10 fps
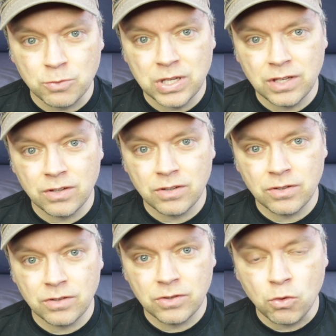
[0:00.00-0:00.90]
to be
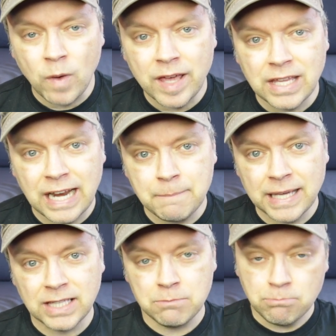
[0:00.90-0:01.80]
the way that I
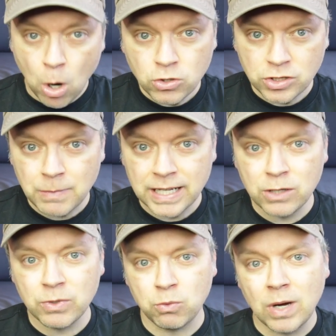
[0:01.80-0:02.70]
made the most
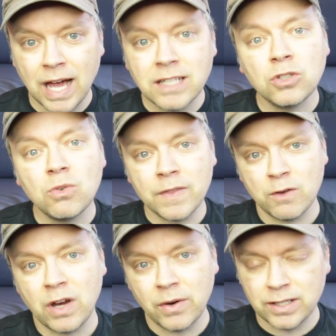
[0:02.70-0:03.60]
money with what I do on
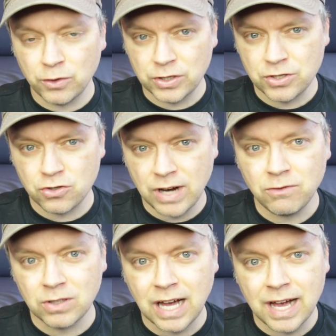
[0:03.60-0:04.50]
the very unofficial
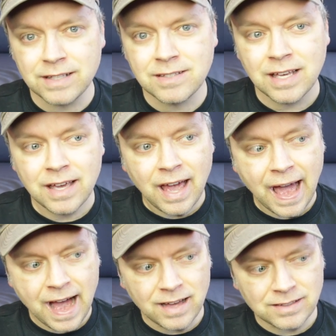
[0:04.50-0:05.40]
travel guides
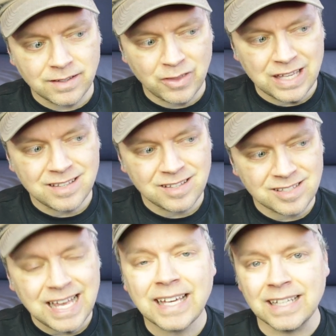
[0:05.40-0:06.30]
and the
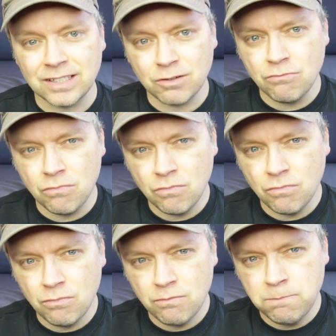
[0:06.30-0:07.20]
second
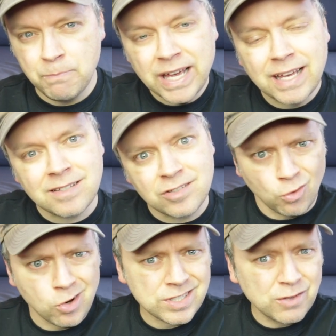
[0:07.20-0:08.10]
biggest
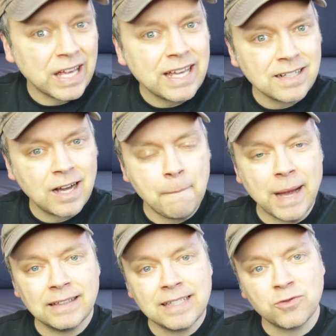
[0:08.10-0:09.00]
source of income
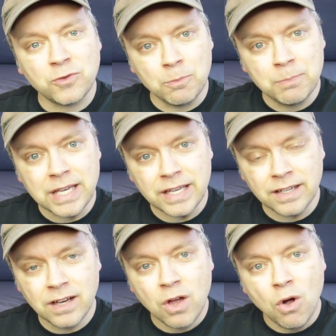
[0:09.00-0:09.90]
at least for me